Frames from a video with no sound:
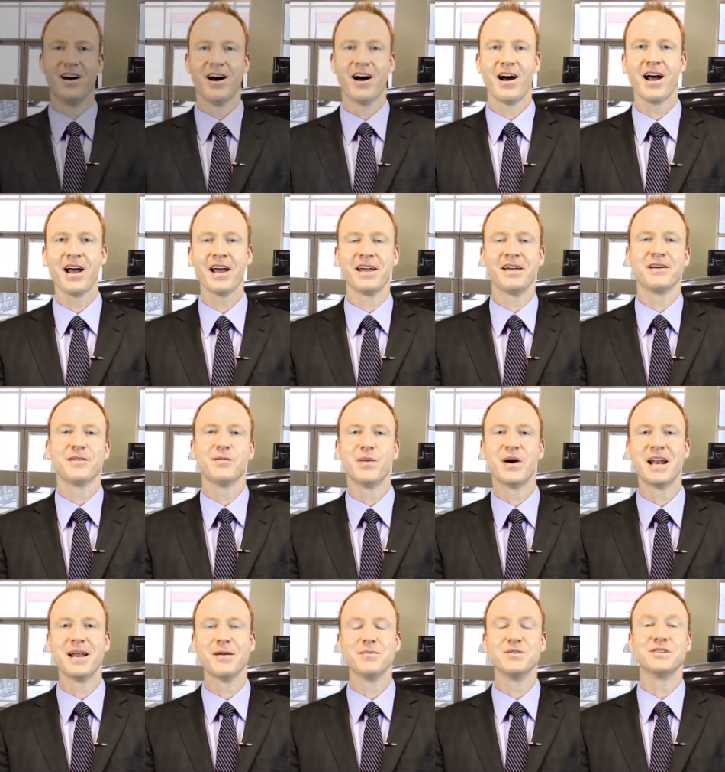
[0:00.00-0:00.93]
Hi,
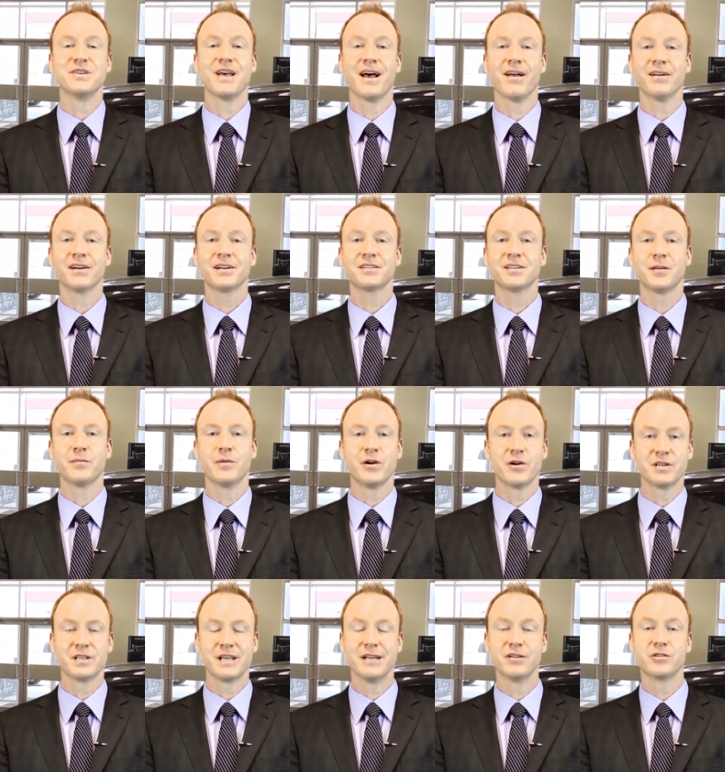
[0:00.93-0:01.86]
my name is Alex. I'm
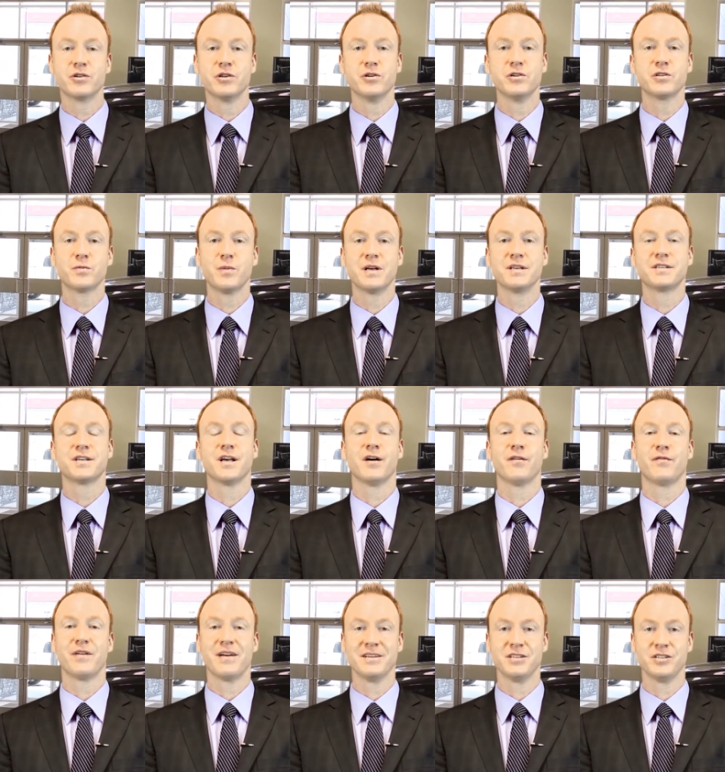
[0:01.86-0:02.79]
here to introduce
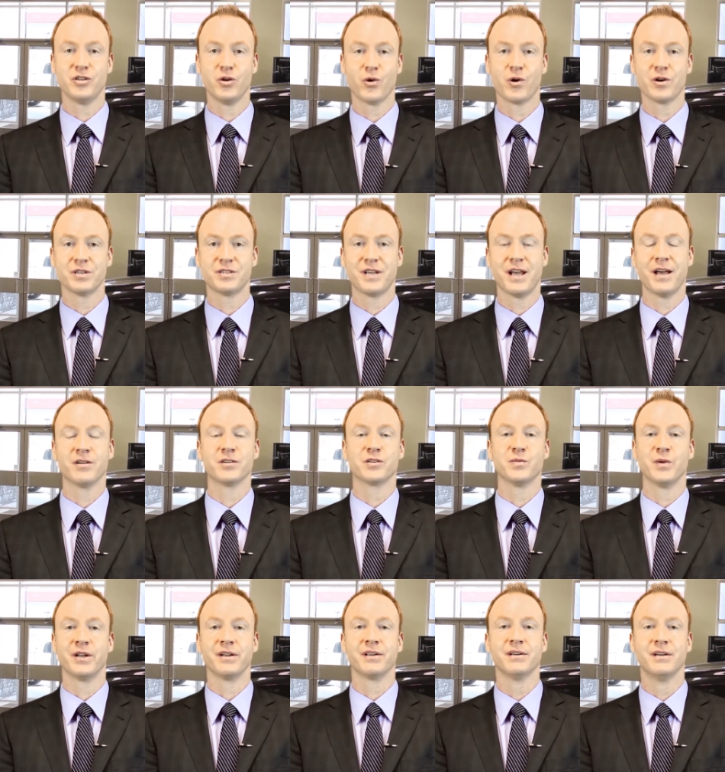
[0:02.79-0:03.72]
myself as your
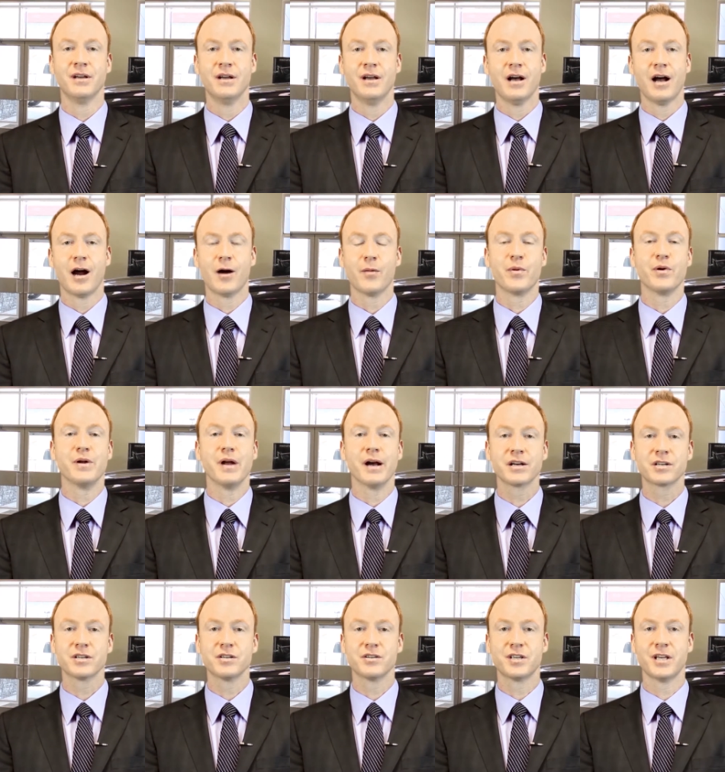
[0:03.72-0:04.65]
salesman. Our
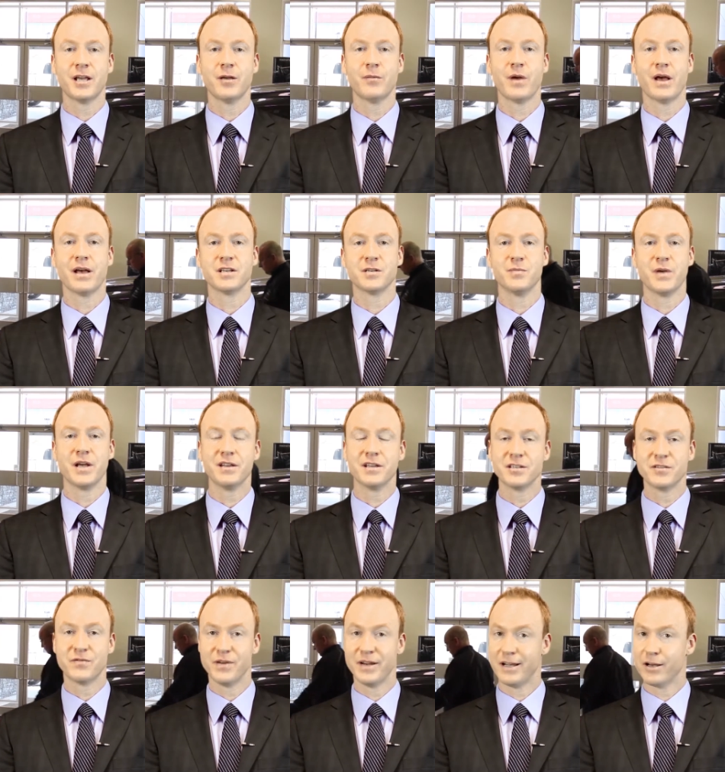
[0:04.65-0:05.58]
production team has made
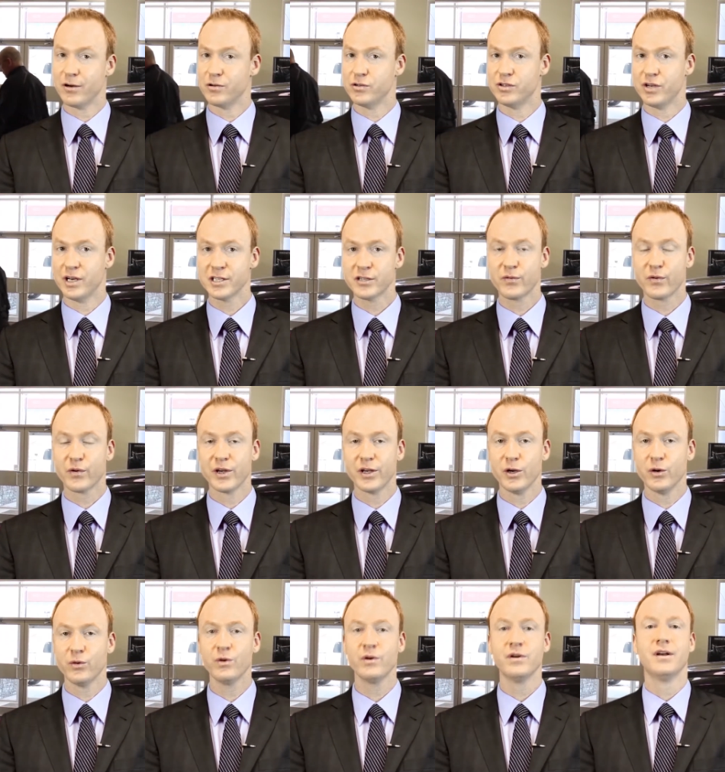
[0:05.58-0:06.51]
this video just for
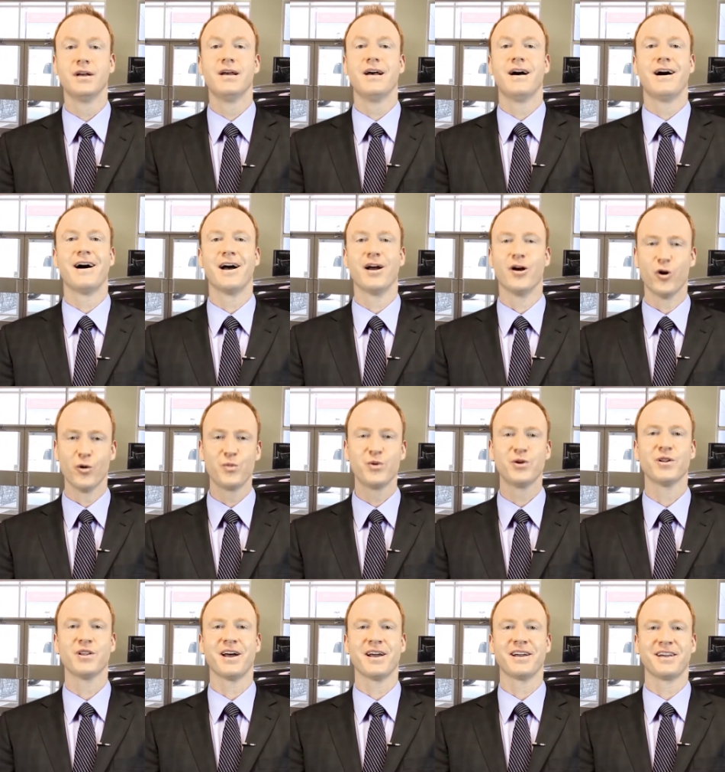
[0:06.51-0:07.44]
you. I hope
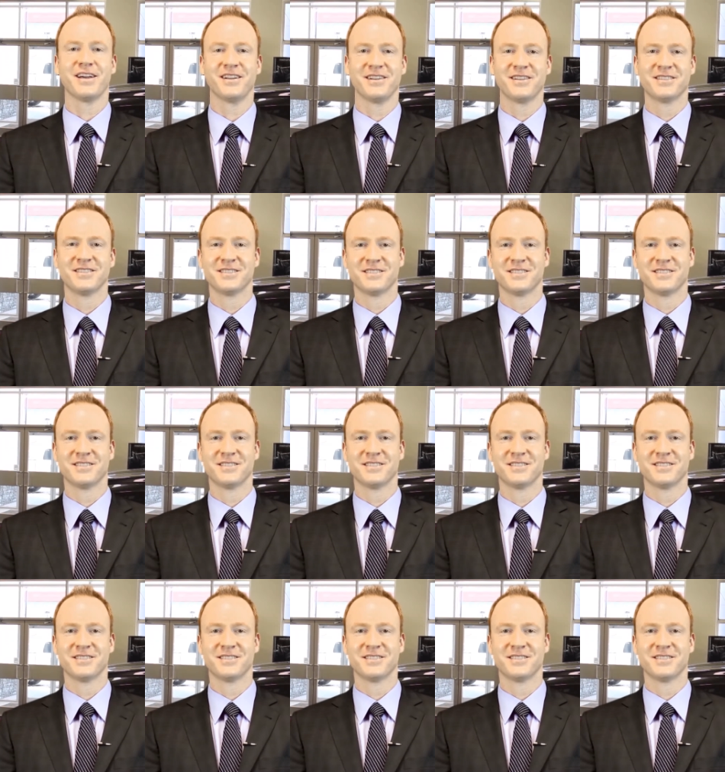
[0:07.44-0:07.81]
you'll like it.